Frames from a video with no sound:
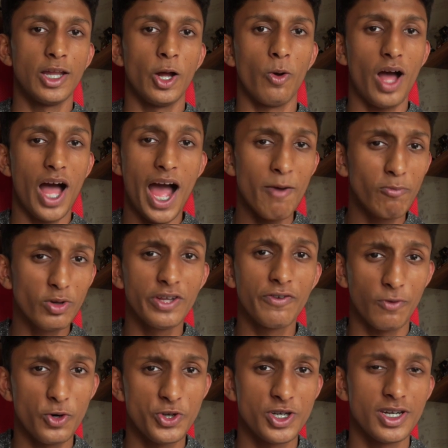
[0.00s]
Now, I'm really
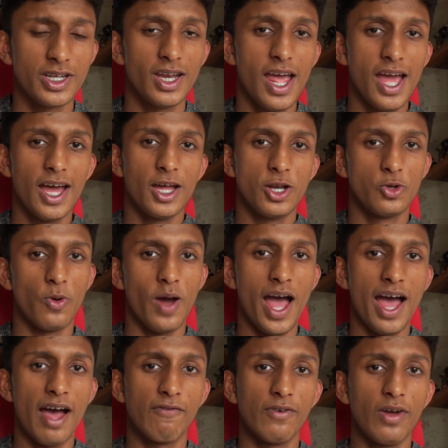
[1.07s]
fortunate to
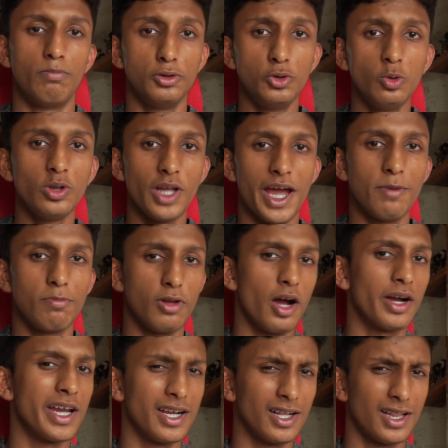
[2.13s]
have blue light blocking